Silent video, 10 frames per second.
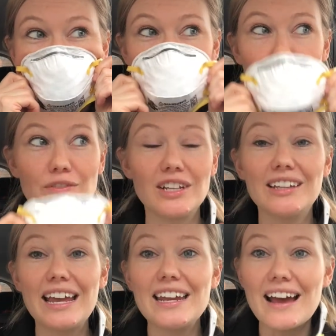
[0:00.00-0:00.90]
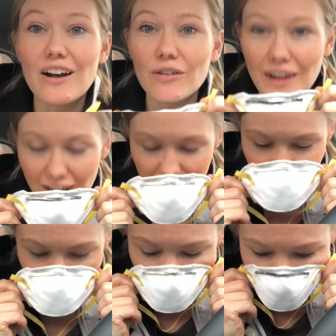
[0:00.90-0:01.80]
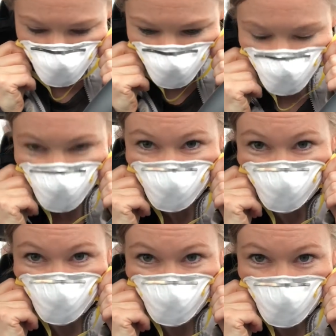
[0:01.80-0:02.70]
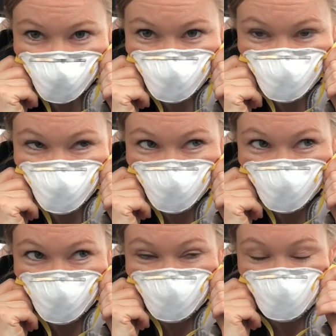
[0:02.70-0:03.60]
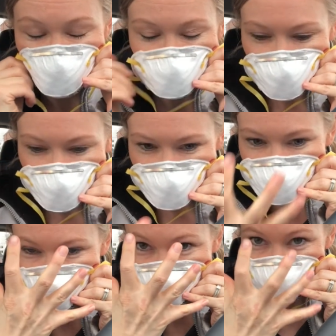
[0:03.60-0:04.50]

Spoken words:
So I have to lay down on the bench with my head in the